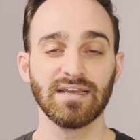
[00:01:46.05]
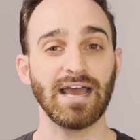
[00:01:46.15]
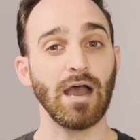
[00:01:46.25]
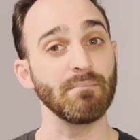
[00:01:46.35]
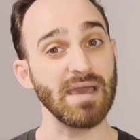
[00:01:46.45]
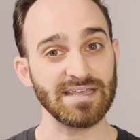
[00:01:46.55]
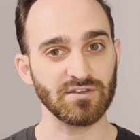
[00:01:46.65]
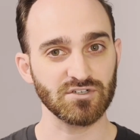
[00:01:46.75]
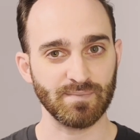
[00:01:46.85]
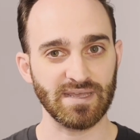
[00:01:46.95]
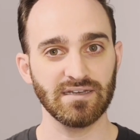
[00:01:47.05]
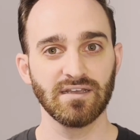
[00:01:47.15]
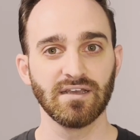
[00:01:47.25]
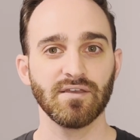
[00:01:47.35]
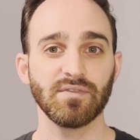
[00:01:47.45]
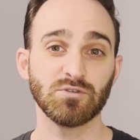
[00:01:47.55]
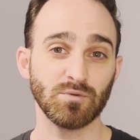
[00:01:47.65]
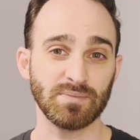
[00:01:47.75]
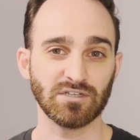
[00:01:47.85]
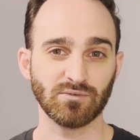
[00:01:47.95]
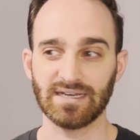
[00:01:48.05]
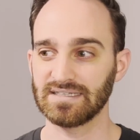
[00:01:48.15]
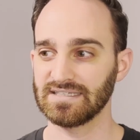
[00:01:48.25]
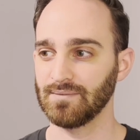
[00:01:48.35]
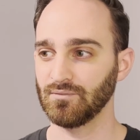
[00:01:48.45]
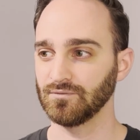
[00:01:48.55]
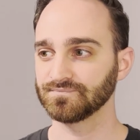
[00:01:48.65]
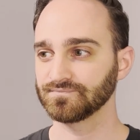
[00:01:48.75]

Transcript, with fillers: how many there's been. This would be a great example.